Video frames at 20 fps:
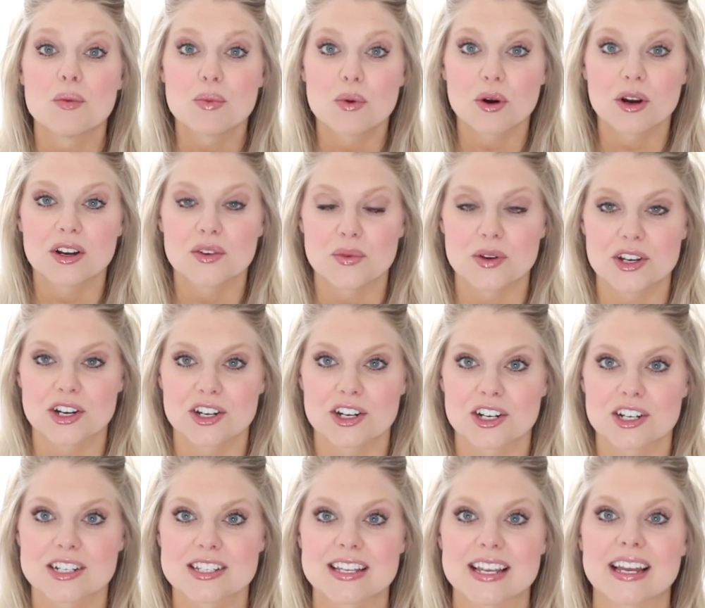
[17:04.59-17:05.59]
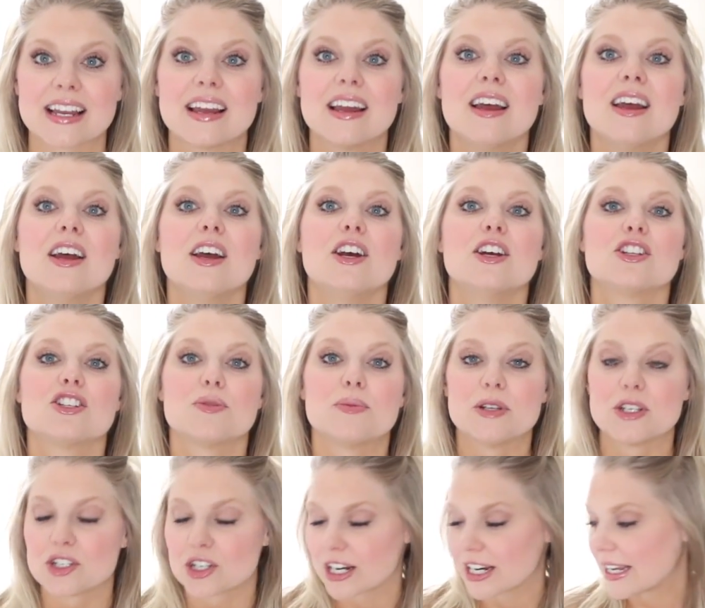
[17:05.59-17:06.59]
important when you're nursing to be
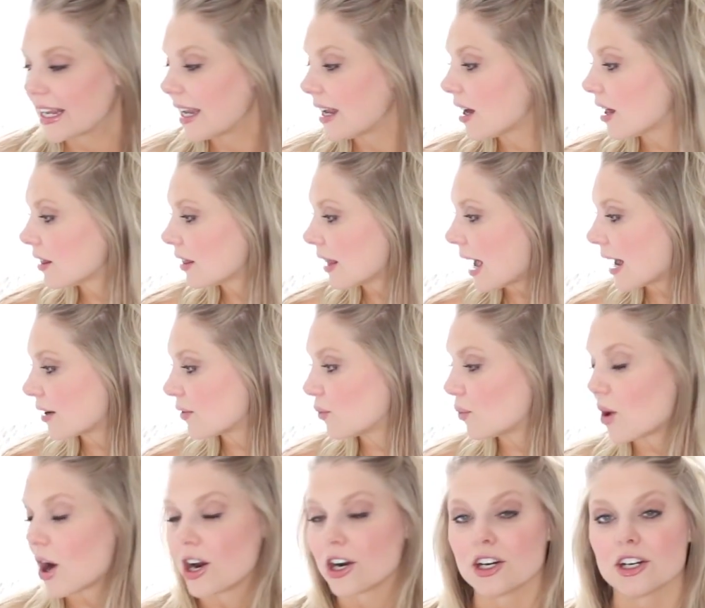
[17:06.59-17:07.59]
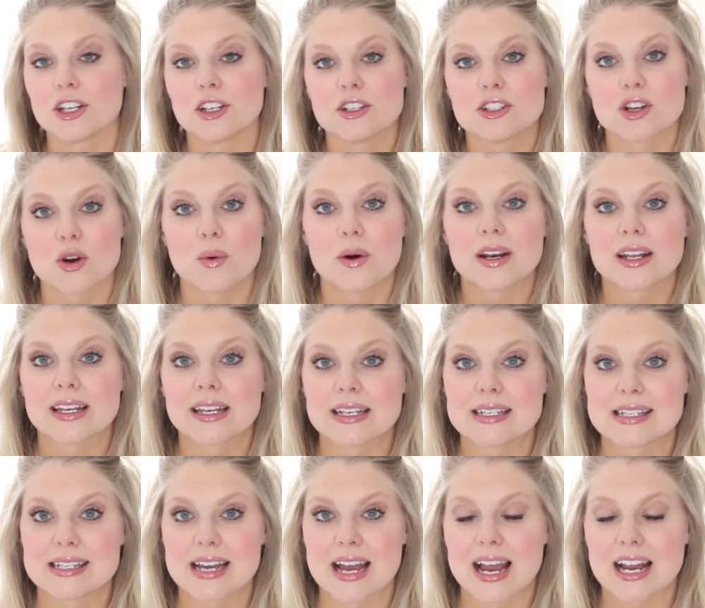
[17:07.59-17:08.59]
drinking a lot of water. You don't want to get
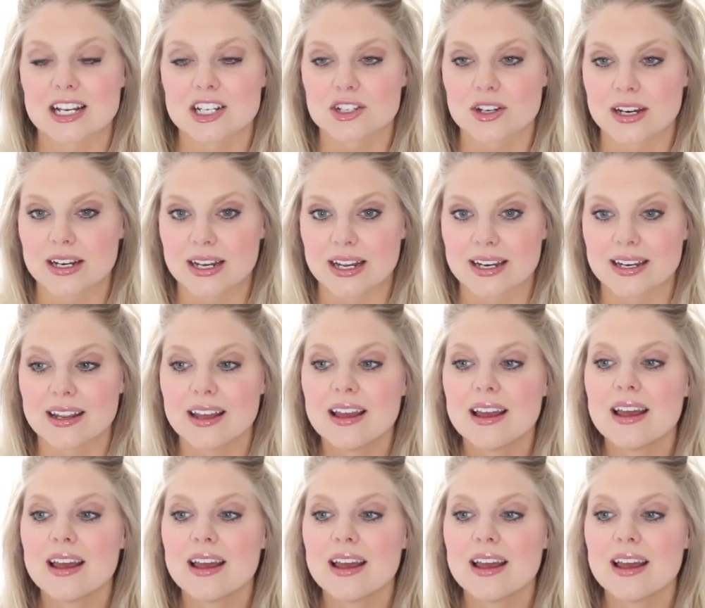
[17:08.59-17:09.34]
dehydrated.